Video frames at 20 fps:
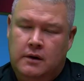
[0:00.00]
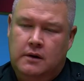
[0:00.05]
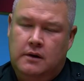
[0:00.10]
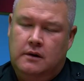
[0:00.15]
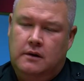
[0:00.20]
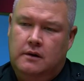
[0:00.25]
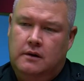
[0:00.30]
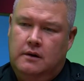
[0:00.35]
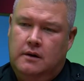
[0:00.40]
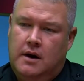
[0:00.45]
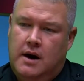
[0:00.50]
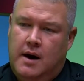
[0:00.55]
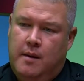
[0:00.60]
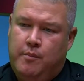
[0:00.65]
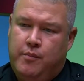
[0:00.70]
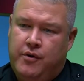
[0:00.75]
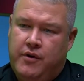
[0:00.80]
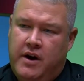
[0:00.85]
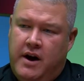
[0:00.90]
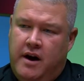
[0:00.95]
I'm
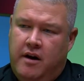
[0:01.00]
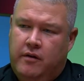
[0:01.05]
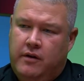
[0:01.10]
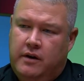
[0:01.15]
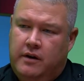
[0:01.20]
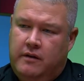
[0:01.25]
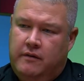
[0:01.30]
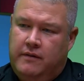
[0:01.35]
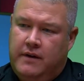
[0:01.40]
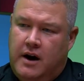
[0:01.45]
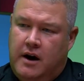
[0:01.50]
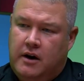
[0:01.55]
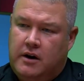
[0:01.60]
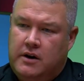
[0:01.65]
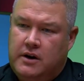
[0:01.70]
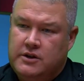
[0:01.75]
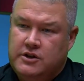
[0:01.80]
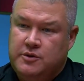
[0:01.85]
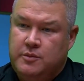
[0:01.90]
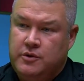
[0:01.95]
proud of our
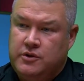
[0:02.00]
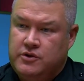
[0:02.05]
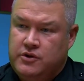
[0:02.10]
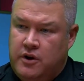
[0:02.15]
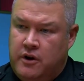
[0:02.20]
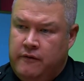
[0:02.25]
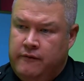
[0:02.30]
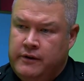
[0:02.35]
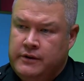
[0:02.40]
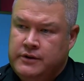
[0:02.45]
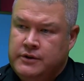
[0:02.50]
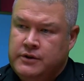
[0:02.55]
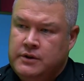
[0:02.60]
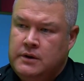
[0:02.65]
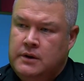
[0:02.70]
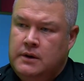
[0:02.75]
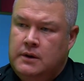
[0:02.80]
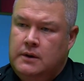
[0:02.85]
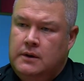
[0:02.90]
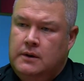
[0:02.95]
customer service
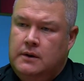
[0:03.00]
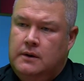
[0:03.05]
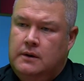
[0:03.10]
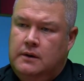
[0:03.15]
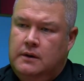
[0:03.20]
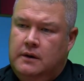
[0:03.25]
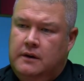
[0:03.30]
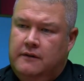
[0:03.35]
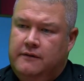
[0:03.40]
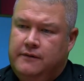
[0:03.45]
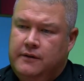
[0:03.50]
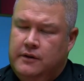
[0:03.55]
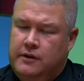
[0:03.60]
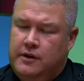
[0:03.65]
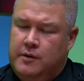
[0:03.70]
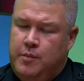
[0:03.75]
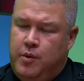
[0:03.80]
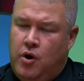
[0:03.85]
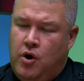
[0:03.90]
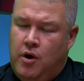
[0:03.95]
for the
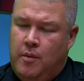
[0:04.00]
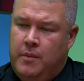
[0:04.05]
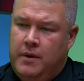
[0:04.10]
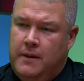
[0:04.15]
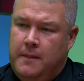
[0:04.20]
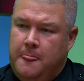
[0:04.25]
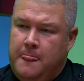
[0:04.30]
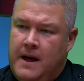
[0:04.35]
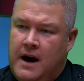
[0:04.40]
department.